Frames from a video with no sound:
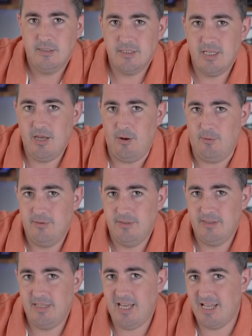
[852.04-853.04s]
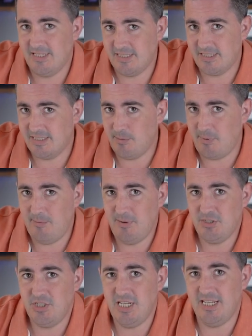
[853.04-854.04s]
So that's the
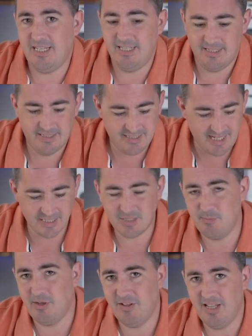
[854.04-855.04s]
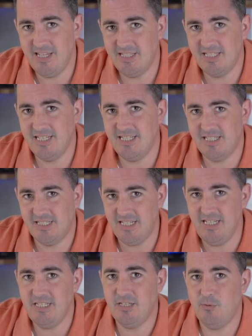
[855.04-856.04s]
Blackmagic, that's my lenses.
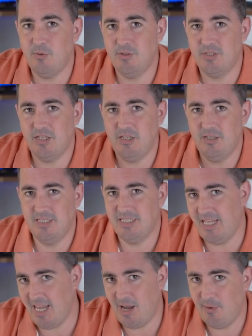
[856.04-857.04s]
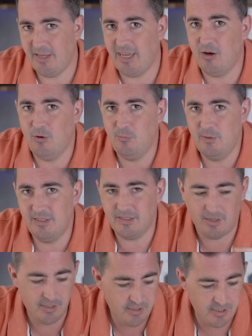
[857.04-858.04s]
These are the ones I'm going to see how I get on
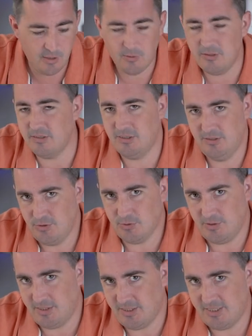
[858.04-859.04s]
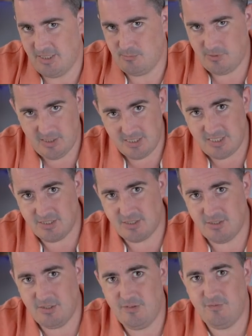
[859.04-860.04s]
with. I know I'm going to enjoy the Sigma
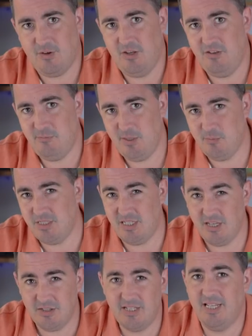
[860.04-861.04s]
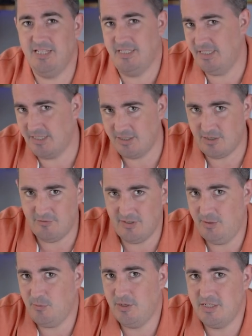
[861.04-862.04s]
18-35, but it was the other lenses that I
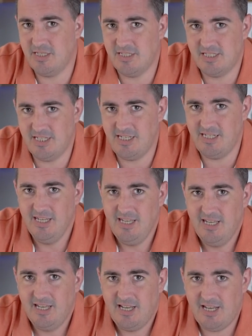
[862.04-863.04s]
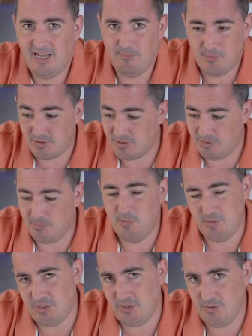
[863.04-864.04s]
really wanted to see how much of them I
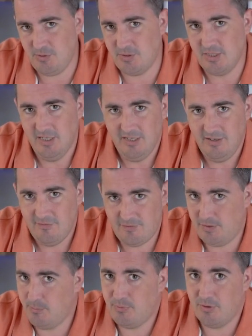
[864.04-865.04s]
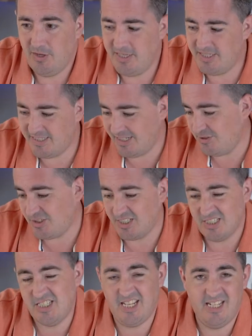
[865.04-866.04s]
would use. For the price, they're just
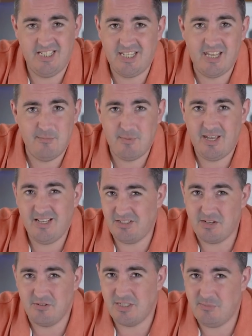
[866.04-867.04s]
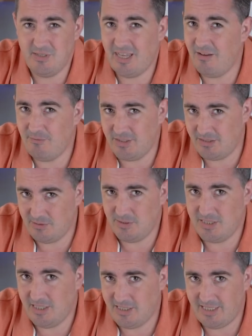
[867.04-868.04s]
going to stay in the kit bag. I don't see me getting rid of them
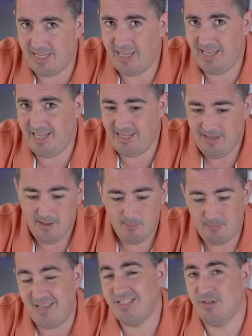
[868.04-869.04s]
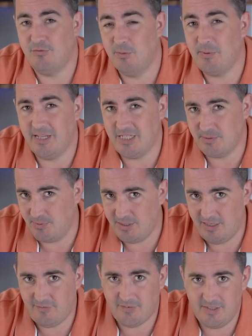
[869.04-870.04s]
until I get a better
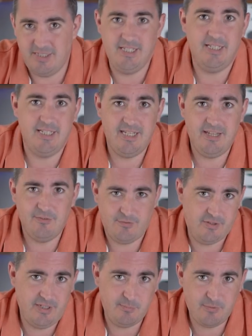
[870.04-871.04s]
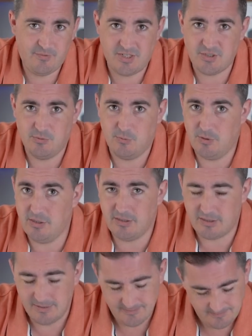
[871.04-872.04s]
replacement if I needed it for any professional work.